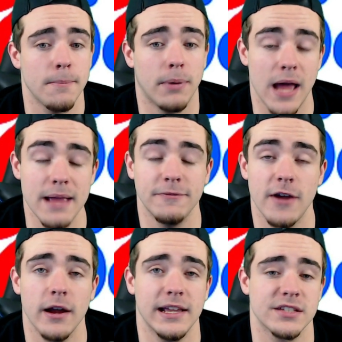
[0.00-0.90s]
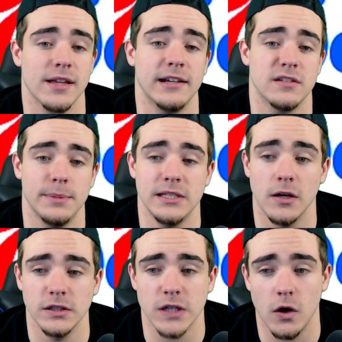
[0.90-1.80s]
but I am very excited to be
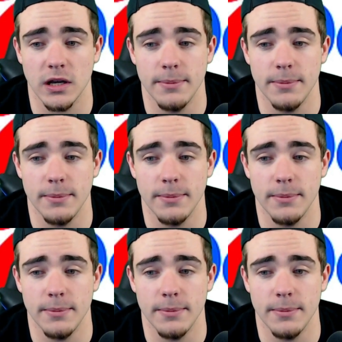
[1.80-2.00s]
done talking